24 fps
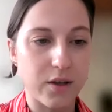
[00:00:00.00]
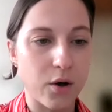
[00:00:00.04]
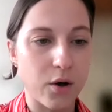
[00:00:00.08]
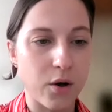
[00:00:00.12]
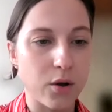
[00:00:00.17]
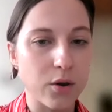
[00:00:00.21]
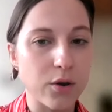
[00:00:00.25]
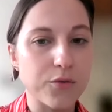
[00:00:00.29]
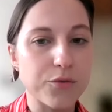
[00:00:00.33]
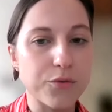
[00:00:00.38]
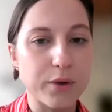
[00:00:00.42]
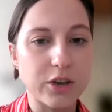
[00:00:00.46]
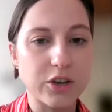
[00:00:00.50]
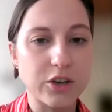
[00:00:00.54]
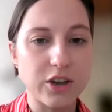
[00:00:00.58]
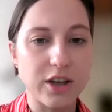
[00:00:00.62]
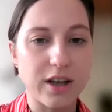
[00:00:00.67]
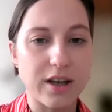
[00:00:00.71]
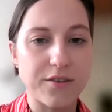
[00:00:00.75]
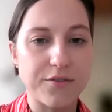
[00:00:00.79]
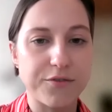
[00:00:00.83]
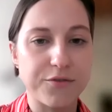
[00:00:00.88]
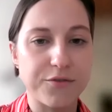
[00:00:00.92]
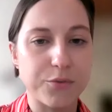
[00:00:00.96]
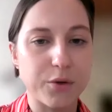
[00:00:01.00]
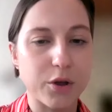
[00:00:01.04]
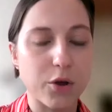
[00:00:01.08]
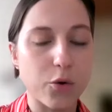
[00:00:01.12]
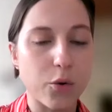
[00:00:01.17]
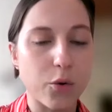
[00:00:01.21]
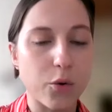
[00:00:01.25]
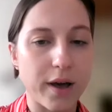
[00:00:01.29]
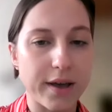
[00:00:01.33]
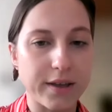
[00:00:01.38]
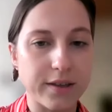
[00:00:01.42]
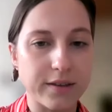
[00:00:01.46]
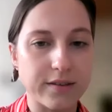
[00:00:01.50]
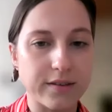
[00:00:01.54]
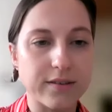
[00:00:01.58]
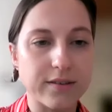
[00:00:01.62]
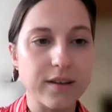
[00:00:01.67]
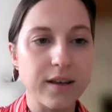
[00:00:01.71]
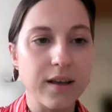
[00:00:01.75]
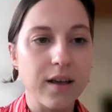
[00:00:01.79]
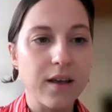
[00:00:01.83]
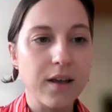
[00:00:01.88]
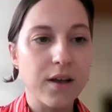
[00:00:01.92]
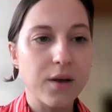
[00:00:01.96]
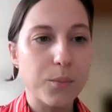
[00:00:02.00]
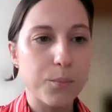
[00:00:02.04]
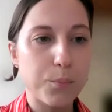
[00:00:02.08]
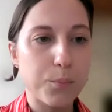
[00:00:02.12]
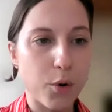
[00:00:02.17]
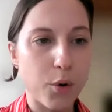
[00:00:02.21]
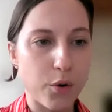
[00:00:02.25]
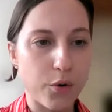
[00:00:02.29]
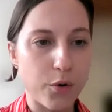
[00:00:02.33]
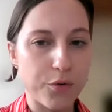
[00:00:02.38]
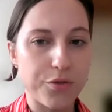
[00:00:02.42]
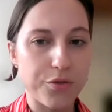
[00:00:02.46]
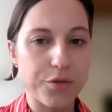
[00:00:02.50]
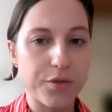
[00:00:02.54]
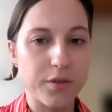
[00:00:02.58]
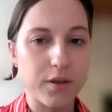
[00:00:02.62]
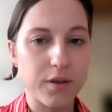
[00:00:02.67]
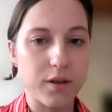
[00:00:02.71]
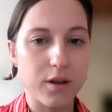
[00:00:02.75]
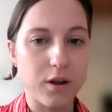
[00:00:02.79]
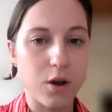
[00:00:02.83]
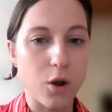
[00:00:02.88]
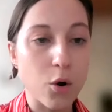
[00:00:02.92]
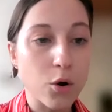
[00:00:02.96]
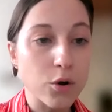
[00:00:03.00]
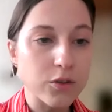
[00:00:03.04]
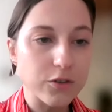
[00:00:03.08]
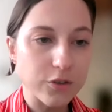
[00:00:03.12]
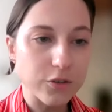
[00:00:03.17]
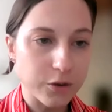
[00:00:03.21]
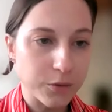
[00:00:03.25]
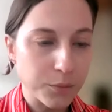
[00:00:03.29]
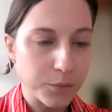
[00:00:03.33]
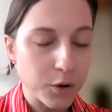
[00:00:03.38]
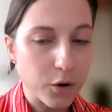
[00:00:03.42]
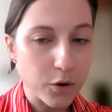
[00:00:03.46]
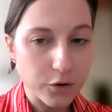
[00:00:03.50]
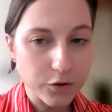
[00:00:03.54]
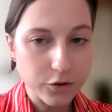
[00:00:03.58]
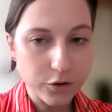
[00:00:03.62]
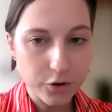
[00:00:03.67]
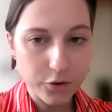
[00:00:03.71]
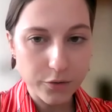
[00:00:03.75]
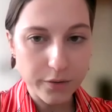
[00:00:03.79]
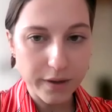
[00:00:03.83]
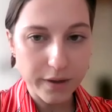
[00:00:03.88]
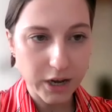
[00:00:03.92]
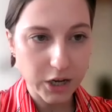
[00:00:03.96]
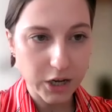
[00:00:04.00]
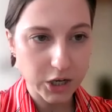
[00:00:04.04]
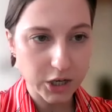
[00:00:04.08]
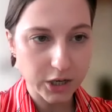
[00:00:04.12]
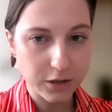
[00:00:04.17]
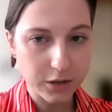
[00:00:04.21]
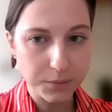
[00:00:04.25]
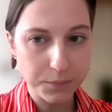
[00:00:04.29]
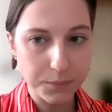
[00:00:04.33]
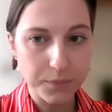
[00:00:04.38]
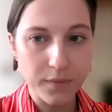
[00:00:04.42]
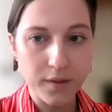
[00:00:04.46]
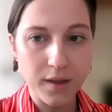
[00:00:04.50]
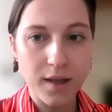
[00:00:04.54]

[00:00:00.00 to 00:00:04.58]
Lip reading: all of which have required both long-term course correction